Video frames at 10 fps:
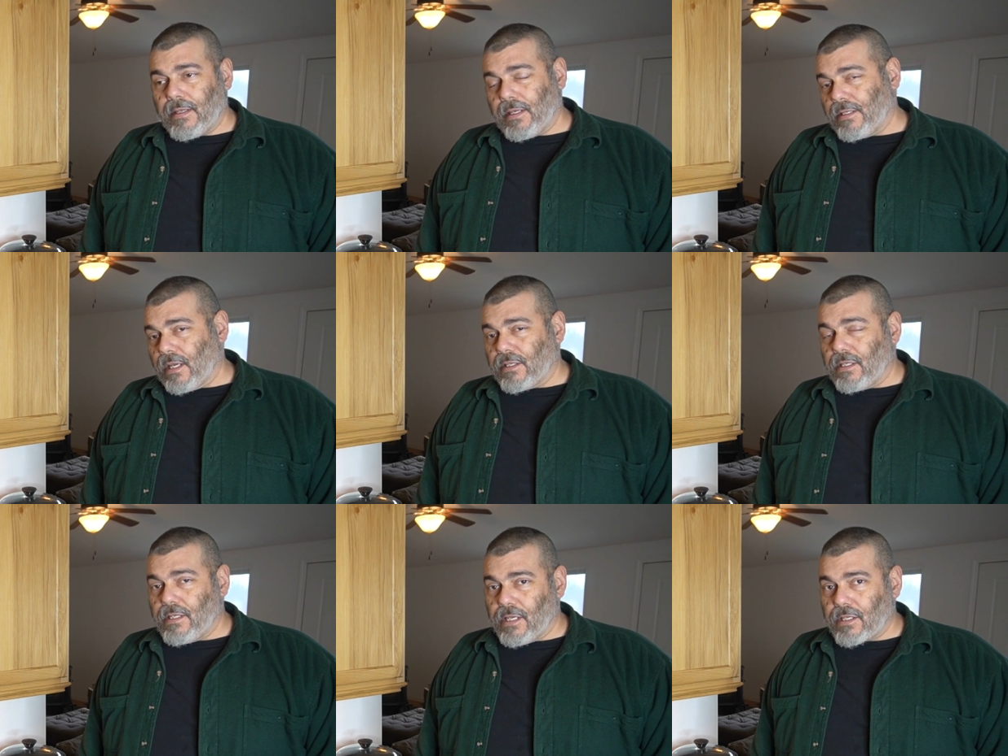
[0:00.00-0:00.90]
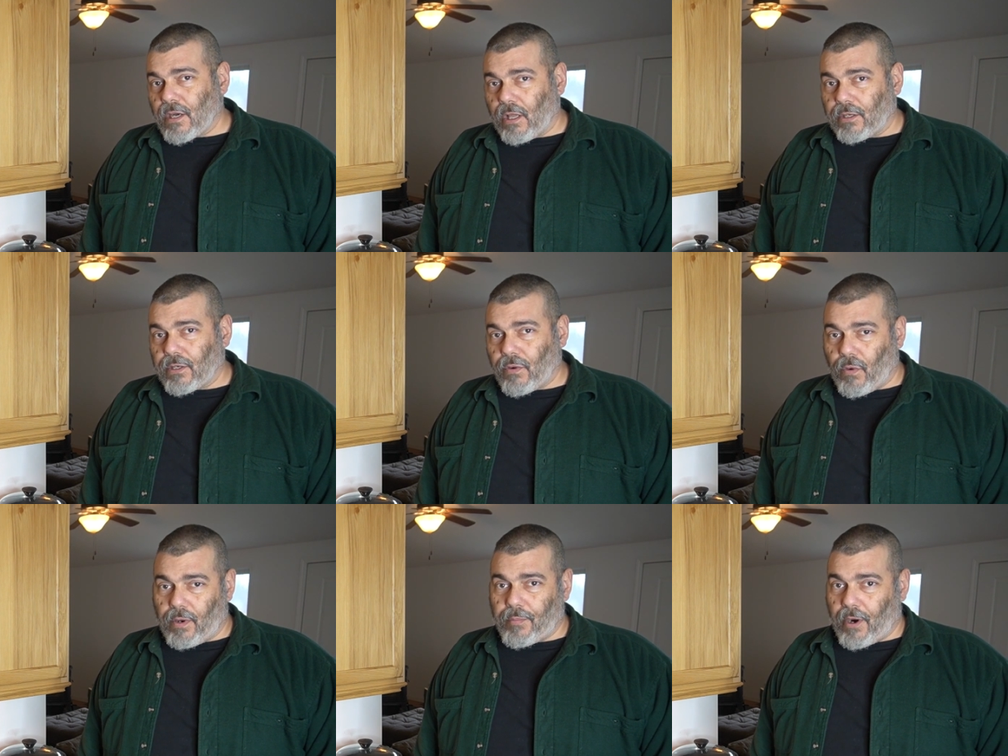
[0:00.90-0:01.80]
It doesn't discolor
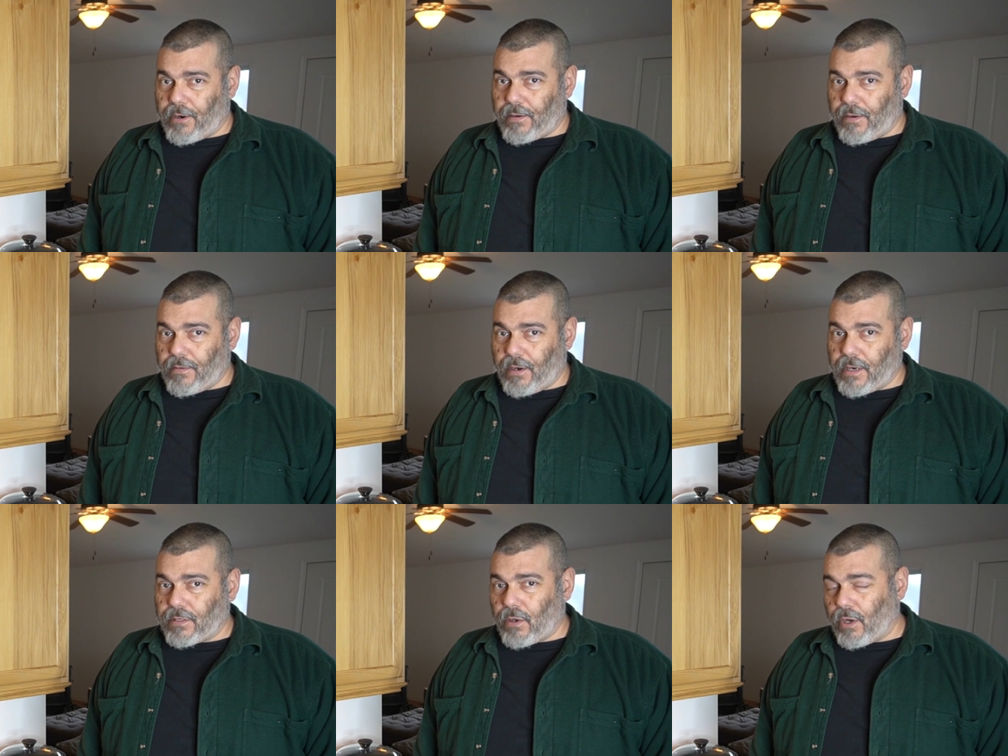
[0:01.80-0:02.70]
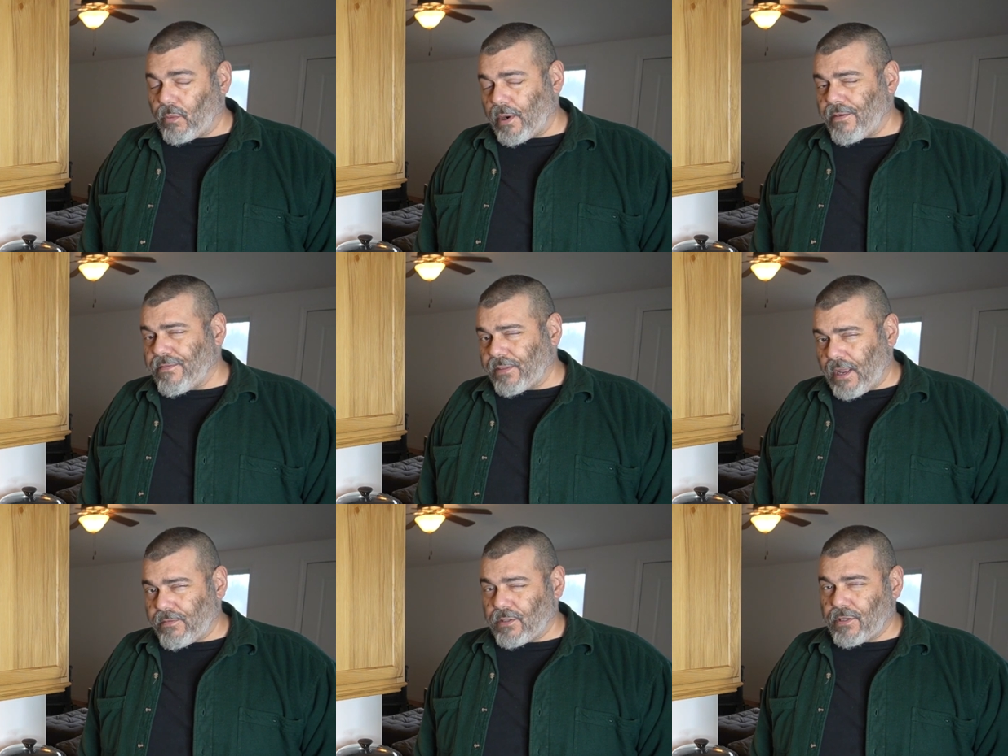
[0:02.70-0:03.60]
or impart unwanted
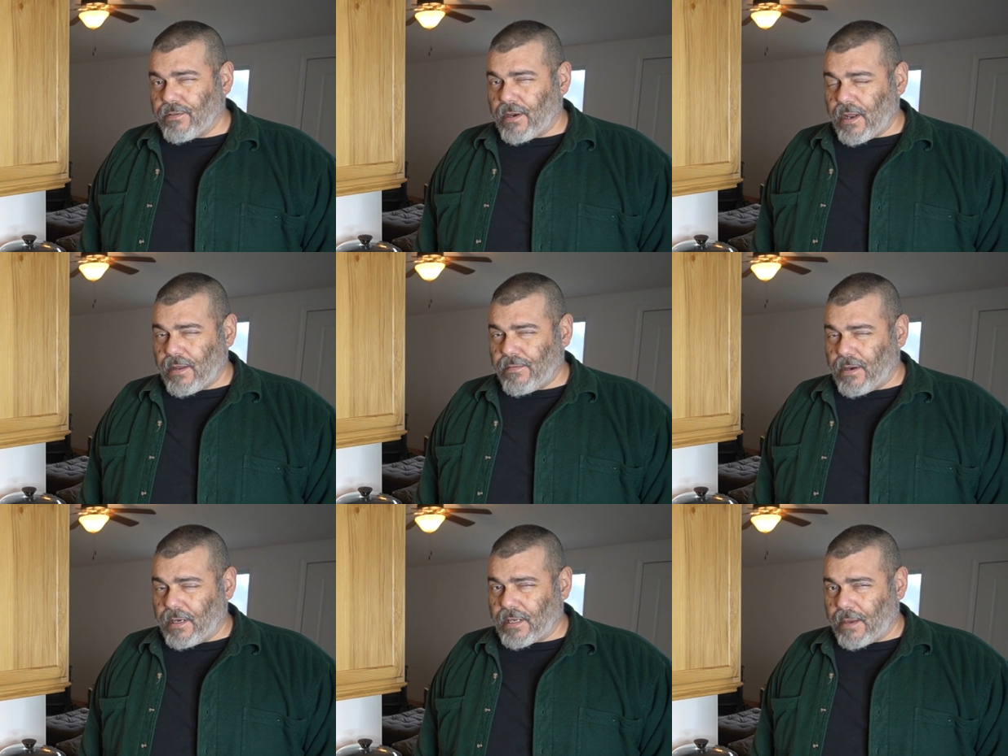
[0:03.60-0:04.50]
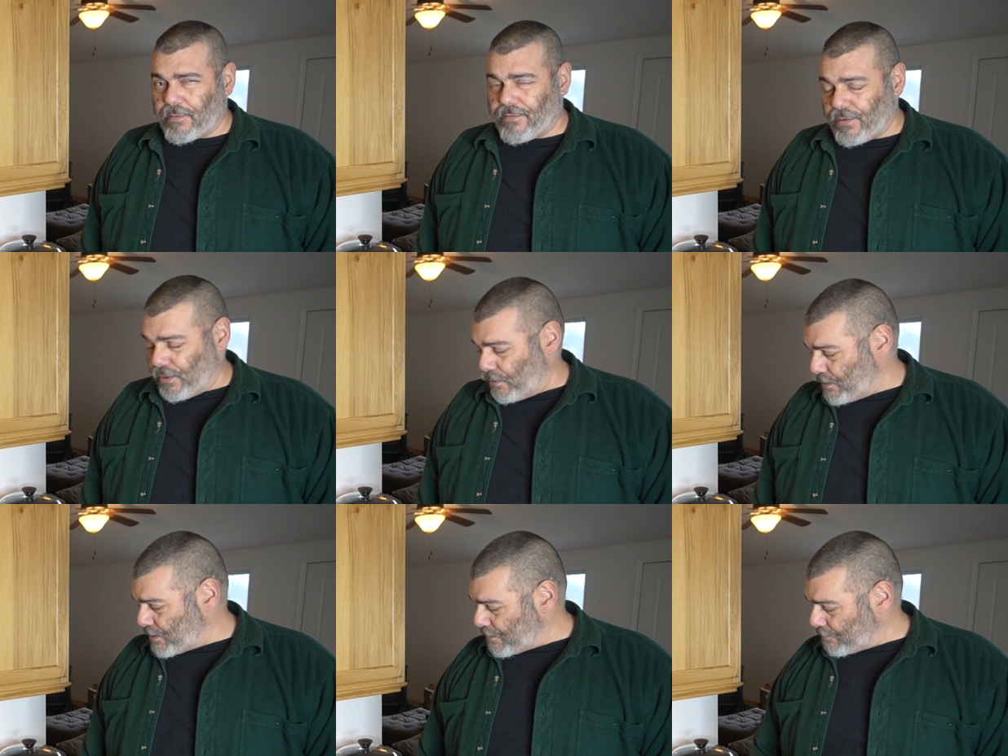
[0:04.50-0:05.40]
flavors to any type of
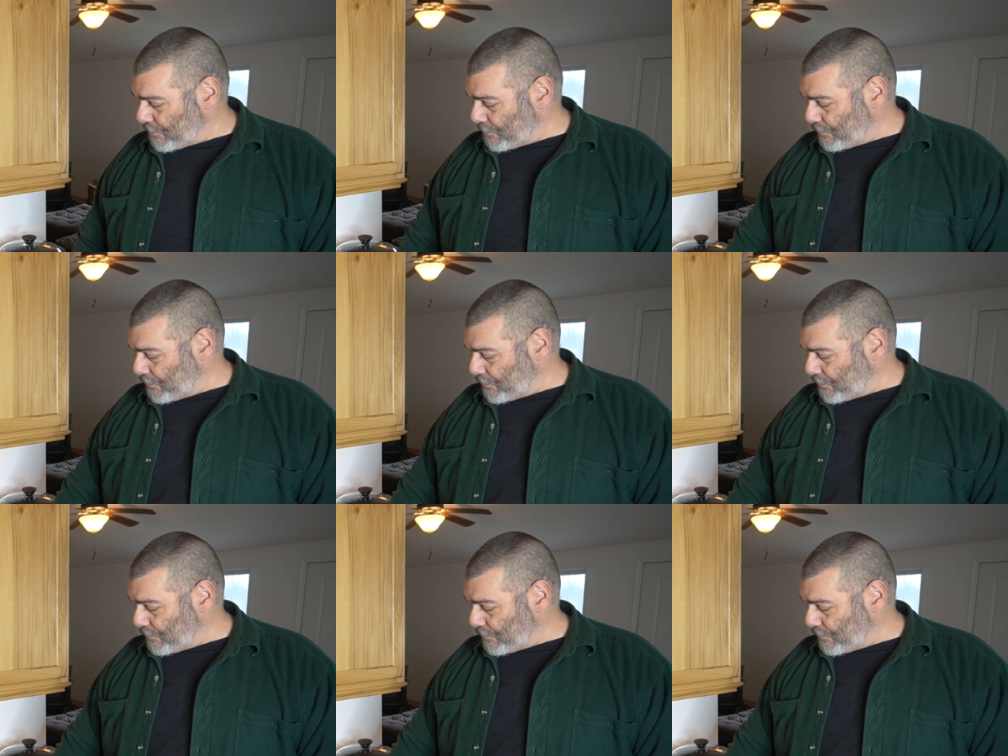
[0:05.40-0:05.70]
foods.